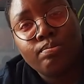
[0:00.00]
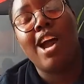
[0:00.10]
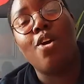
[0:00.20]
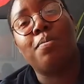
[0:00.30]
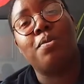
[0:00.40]

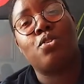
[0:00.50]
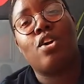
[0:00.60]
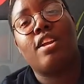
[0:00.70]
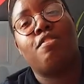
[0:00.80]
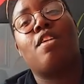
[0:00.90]
I hope you
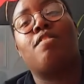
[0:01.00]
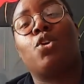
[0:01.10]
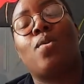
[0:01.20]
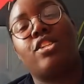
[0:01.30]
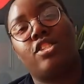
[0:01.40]
enjoyed it. If you have any
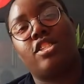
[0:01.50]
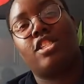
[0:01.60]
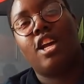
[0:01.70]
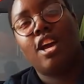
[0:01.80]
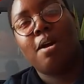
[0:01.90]

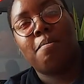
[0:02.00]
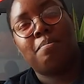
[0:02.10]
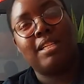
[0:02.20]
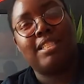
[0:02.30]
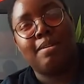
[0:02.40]
questions,
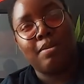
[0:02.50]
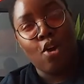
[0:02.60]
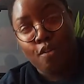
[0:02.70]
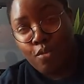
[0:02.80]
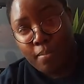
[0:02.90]
please let me
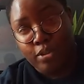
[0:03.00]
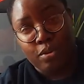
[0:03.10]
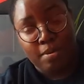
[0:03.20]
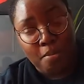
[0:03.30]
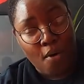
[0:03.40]
know. If you want to
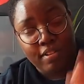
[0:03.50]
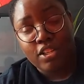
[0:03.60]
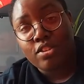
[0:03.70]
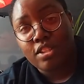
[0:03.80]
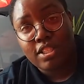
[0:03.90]
do any more
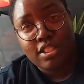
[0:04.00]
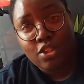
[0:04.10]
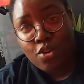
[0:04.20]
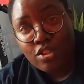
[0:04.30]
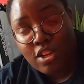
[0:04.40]
videos on this
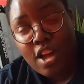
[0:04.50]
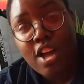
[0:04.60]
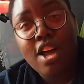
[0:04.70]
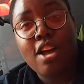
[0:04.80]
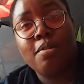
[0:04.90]
scooter,